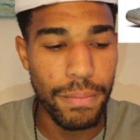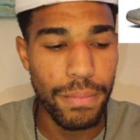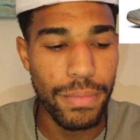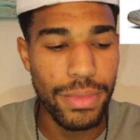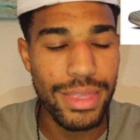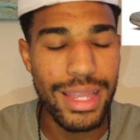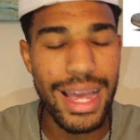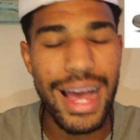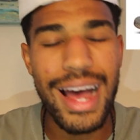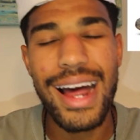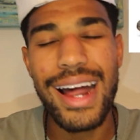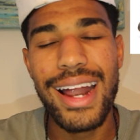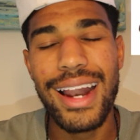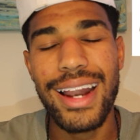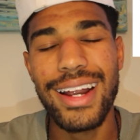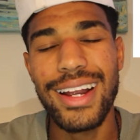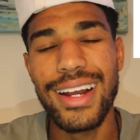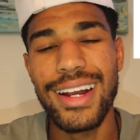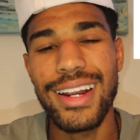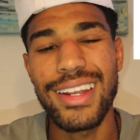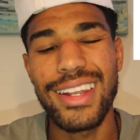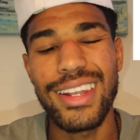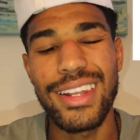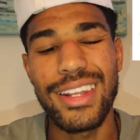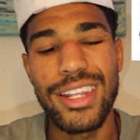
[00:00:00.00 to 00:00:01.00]
not
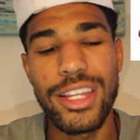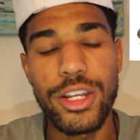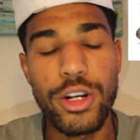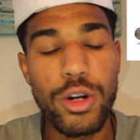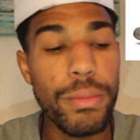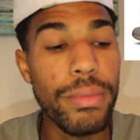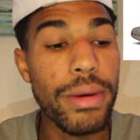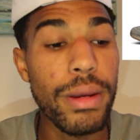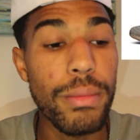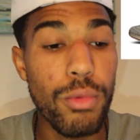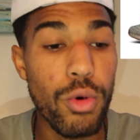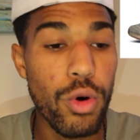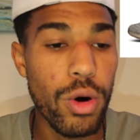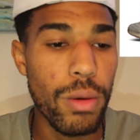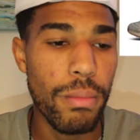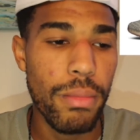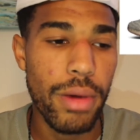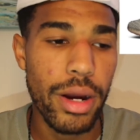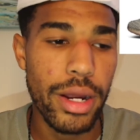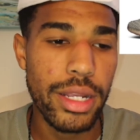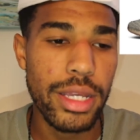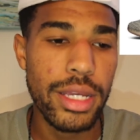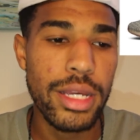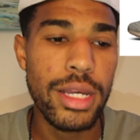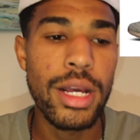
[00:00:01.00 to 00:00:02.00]
a little bit more
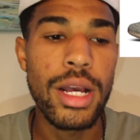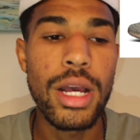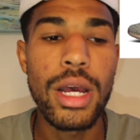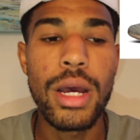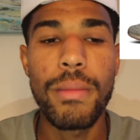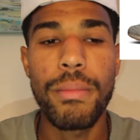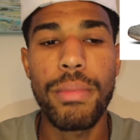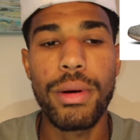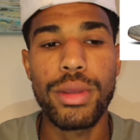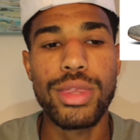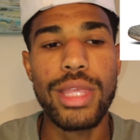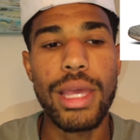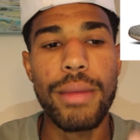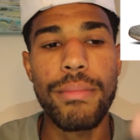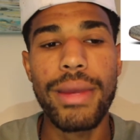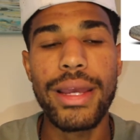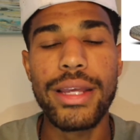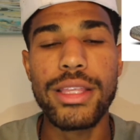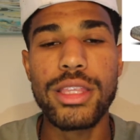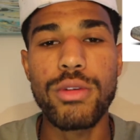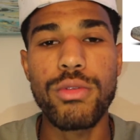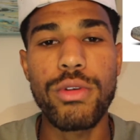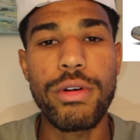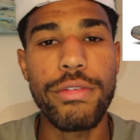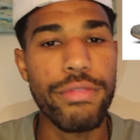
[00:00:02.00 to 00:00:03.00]
money, but they
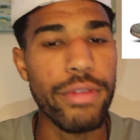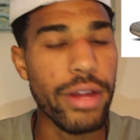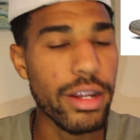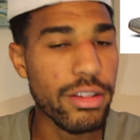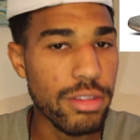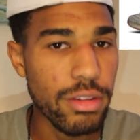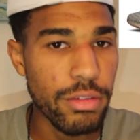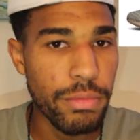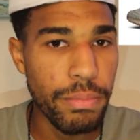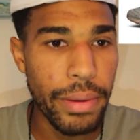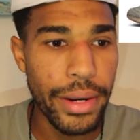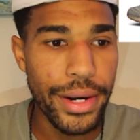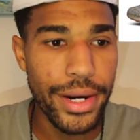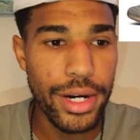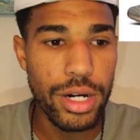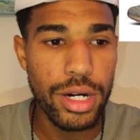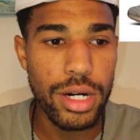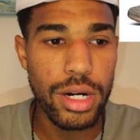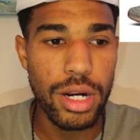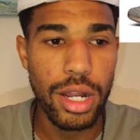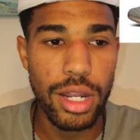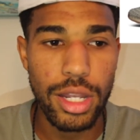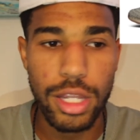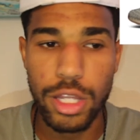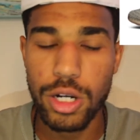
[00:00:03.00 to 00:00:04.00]
make the reflective
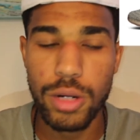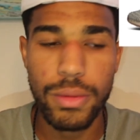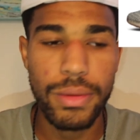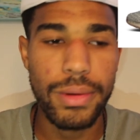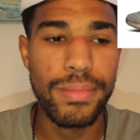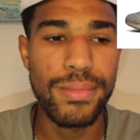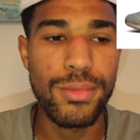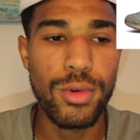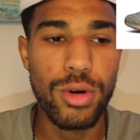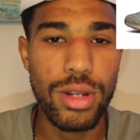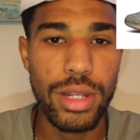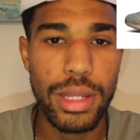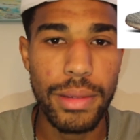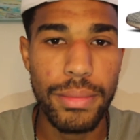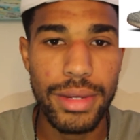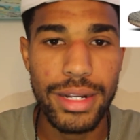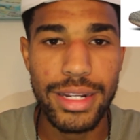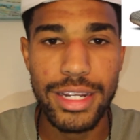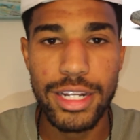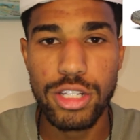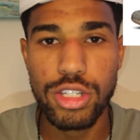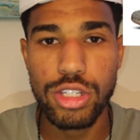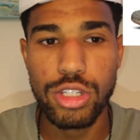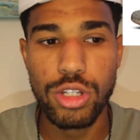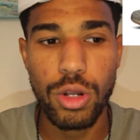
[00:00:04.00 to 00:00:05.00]
pair a little bit more
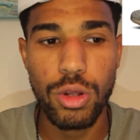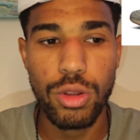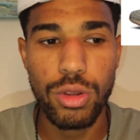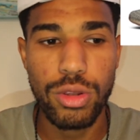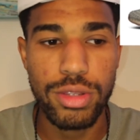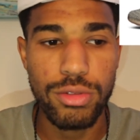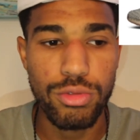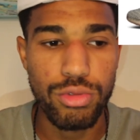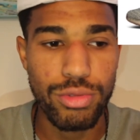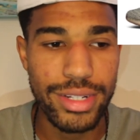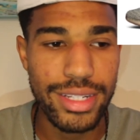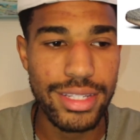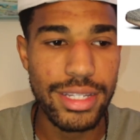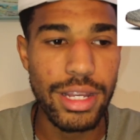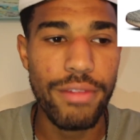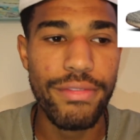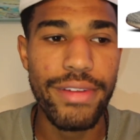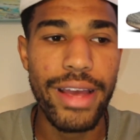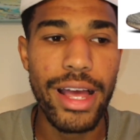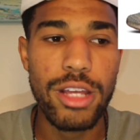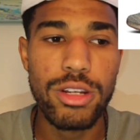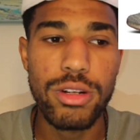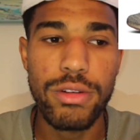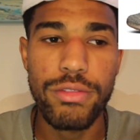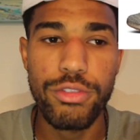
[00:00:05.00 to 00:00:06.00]
limited, so the resale
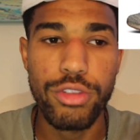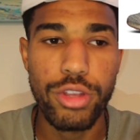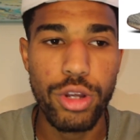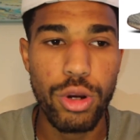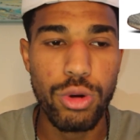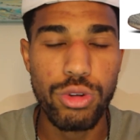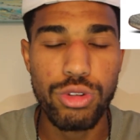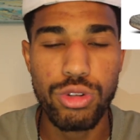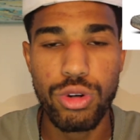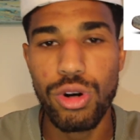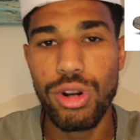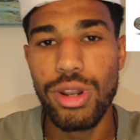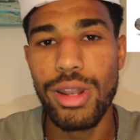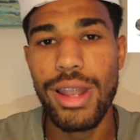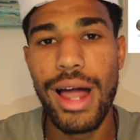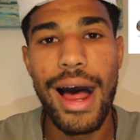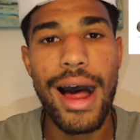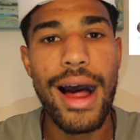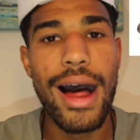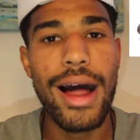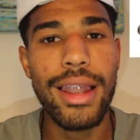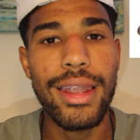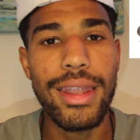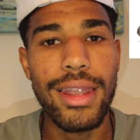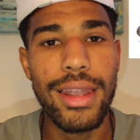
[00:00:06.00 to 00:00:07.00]
value of those are a
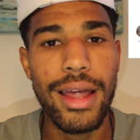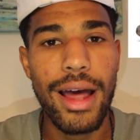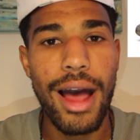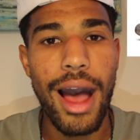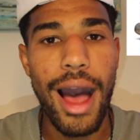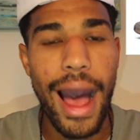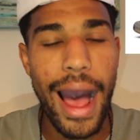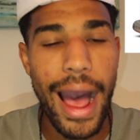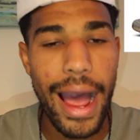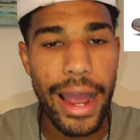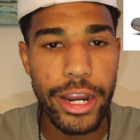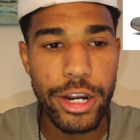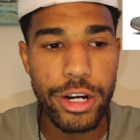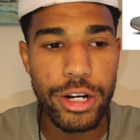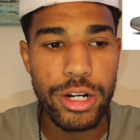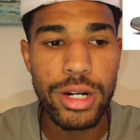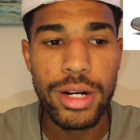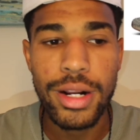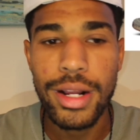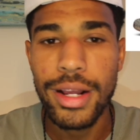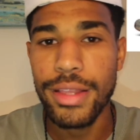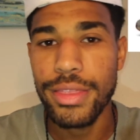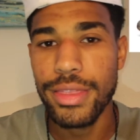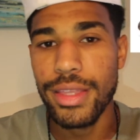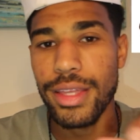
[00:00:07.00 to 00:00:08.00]
lot
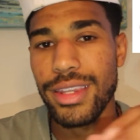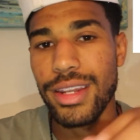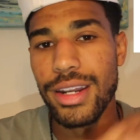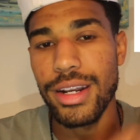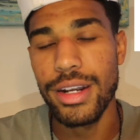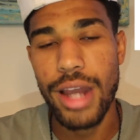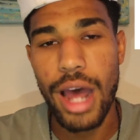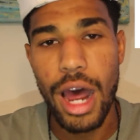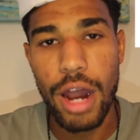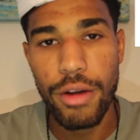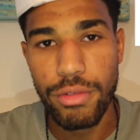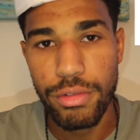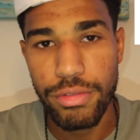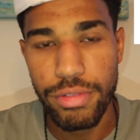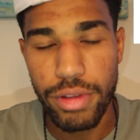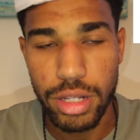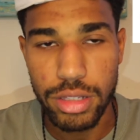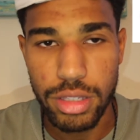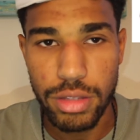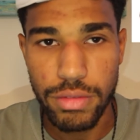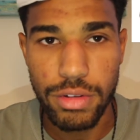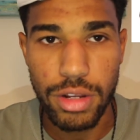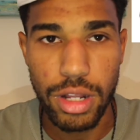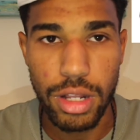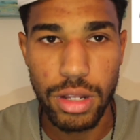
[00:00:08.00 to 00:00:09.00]
higher than the
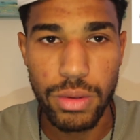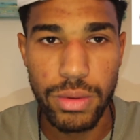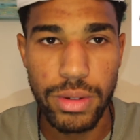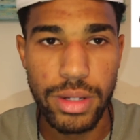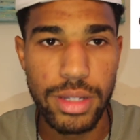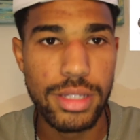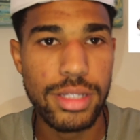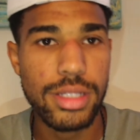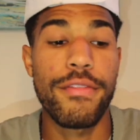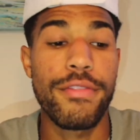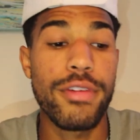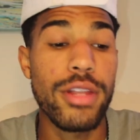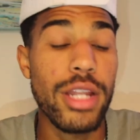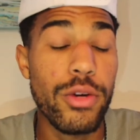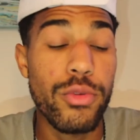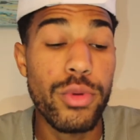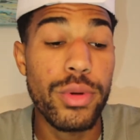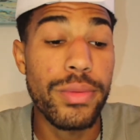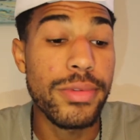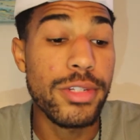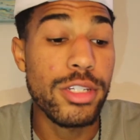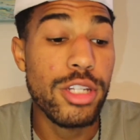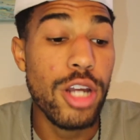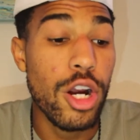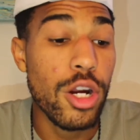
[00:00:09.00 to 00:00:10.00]
non-reflective colorways. I feel like
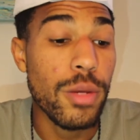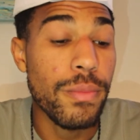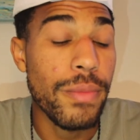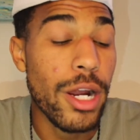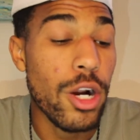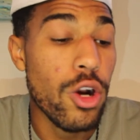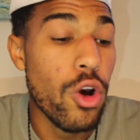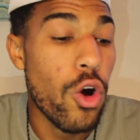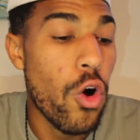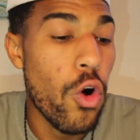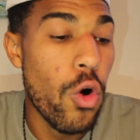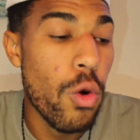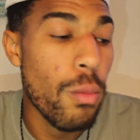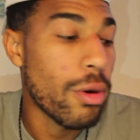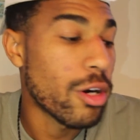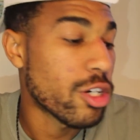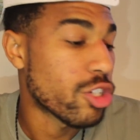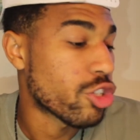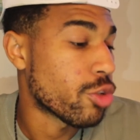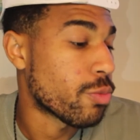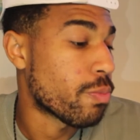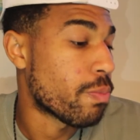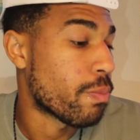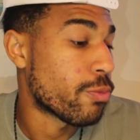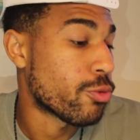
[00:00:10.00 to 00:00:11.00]
we've been talking about a whole
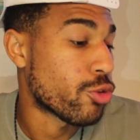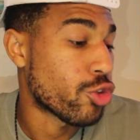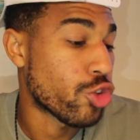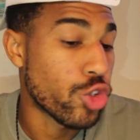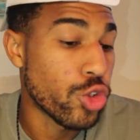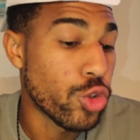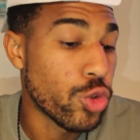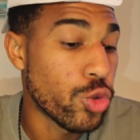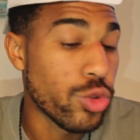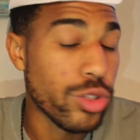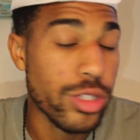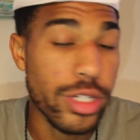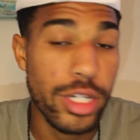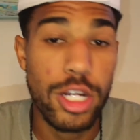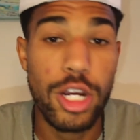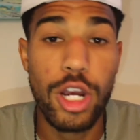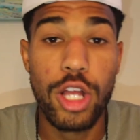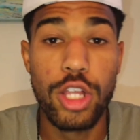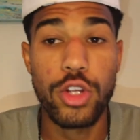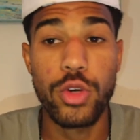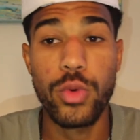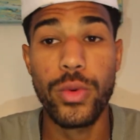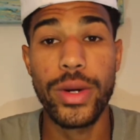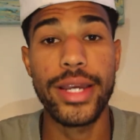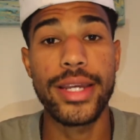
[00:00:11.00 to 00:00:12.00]
bunch of shoes and
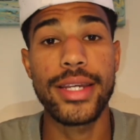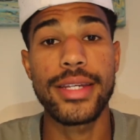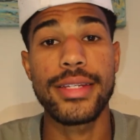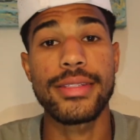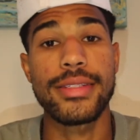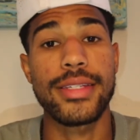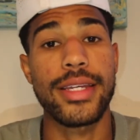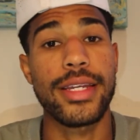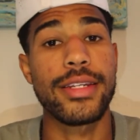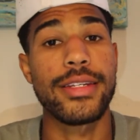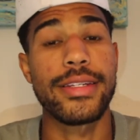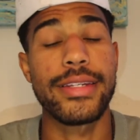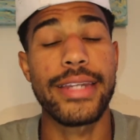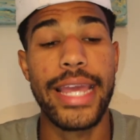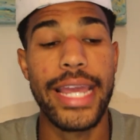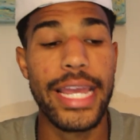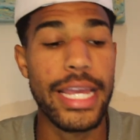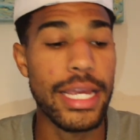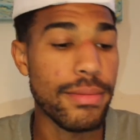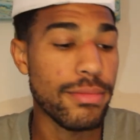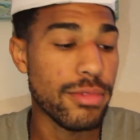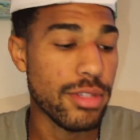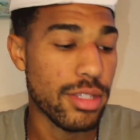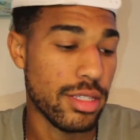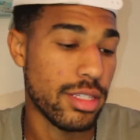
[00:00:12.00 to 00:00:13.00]
colorways and
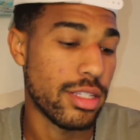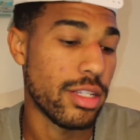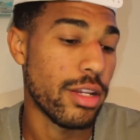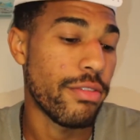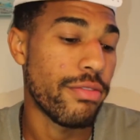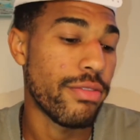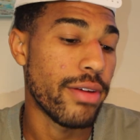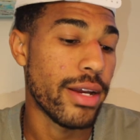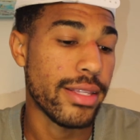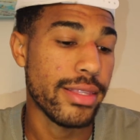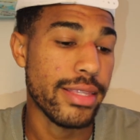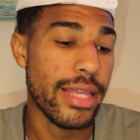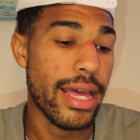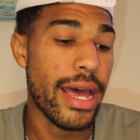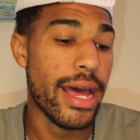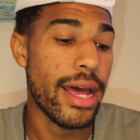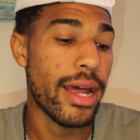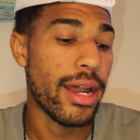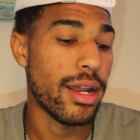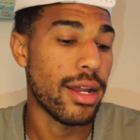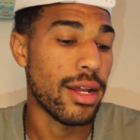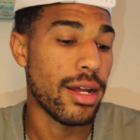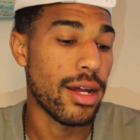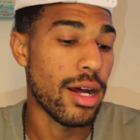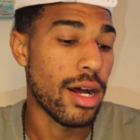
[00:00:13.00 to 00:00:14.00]
names and stuff like
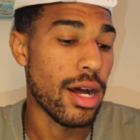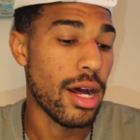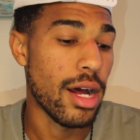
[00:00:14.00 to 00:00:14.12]
that,